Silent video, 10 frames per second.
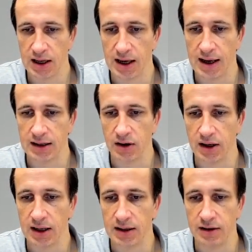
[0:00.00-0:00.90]
And you
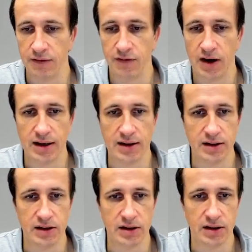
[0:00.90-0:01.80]
can define
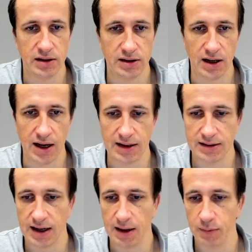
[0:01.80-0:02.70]
the line
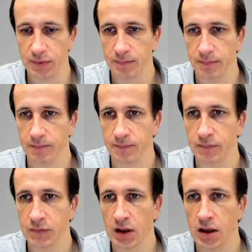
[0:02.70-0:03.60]
type.
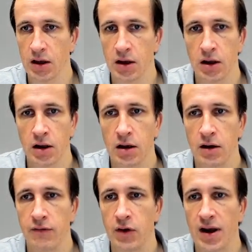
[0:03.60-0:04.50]

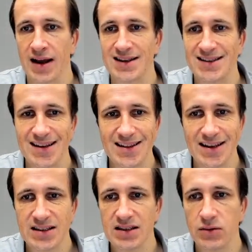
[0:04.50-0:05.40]
If we look at the
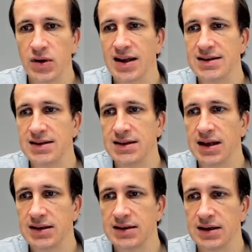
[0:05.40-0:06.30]
settings, we can see
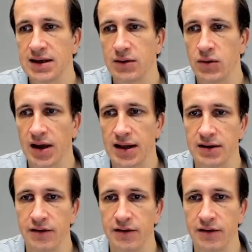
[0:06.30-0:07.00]
that we can